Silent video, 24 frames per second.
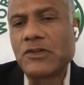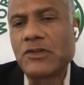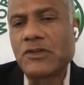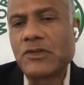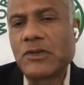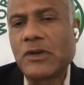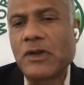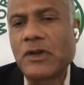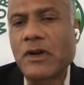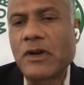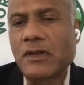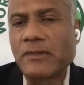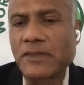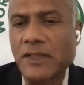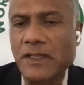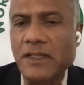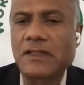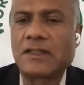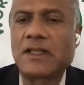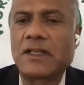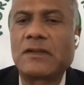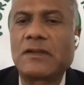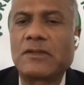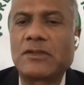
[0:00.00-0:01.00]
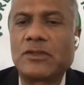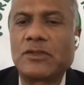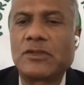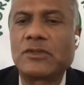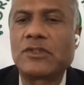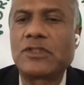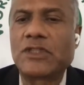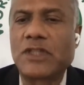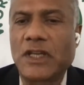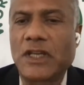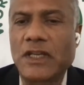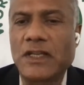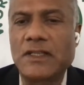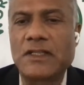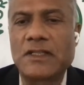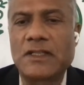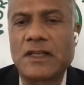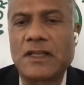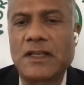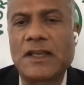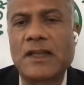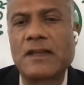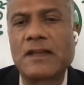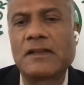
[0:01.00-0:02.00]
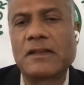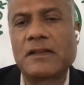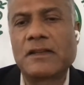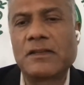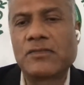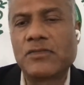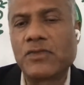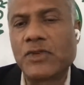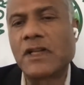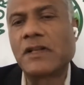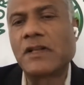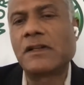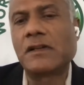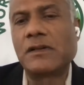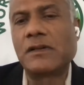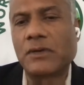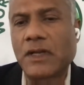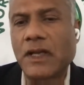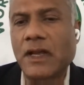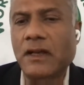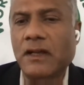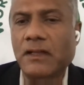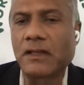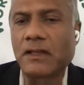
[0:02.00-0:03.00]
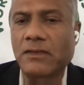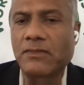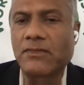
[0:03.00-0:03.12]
So a lot of things have to change. And if you really look at it,